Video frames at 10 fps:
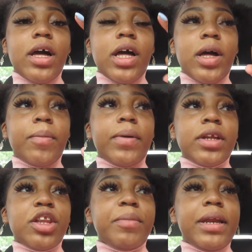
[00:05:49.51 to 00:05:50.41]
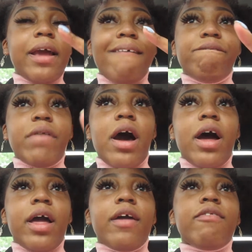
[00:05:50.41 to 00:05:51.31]
another meeting at
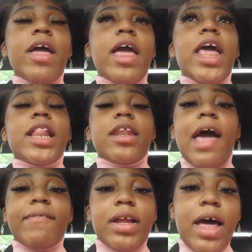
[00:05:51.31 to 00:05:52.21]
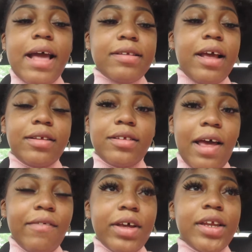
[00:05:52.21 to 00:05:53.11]
5, and then I have a class at
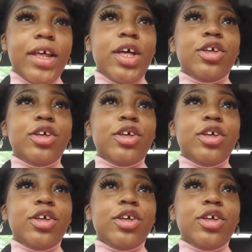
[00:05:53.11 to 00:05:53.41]
7.